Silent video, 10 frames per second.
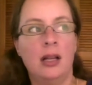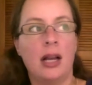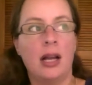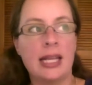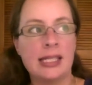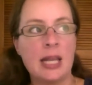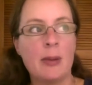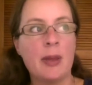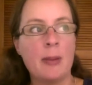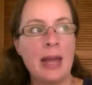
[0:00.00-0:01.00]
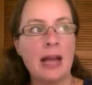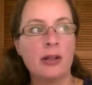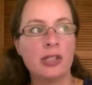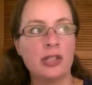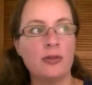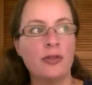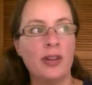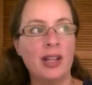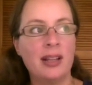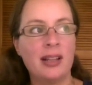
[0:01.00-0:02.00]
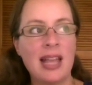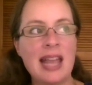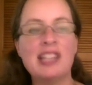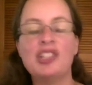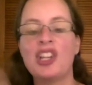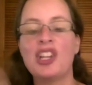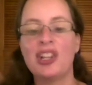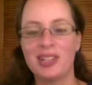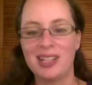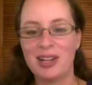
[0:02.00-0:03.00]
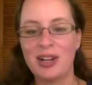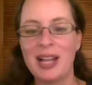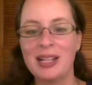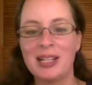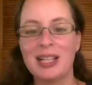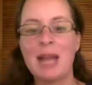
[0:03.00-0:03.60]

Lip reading: I guess, the amount of energy and